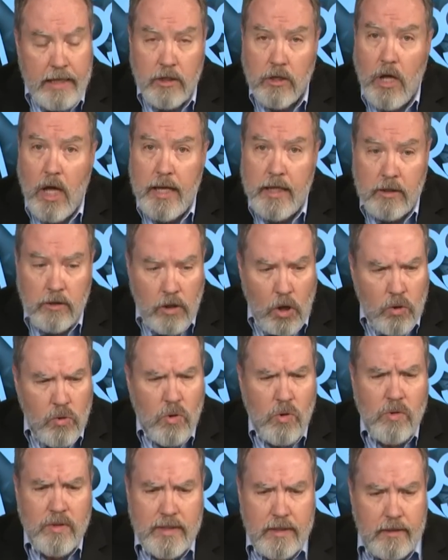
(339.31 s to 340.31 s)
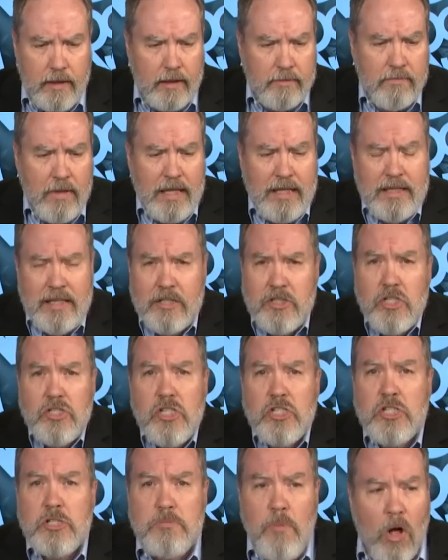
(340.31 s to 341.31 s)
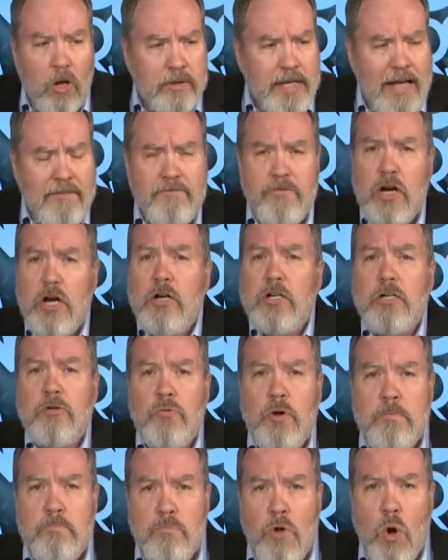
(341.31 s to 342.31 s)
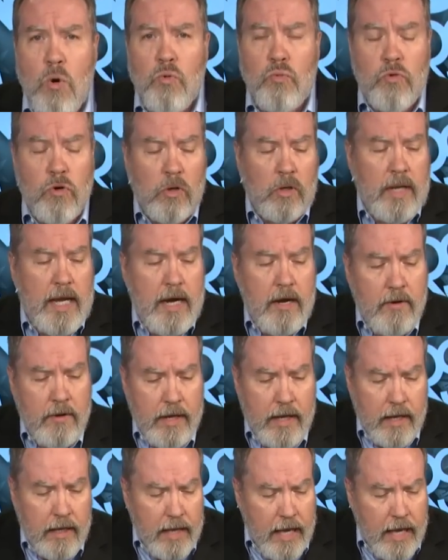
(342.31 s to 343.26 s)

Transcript: local, this is a small town, very remote rural area,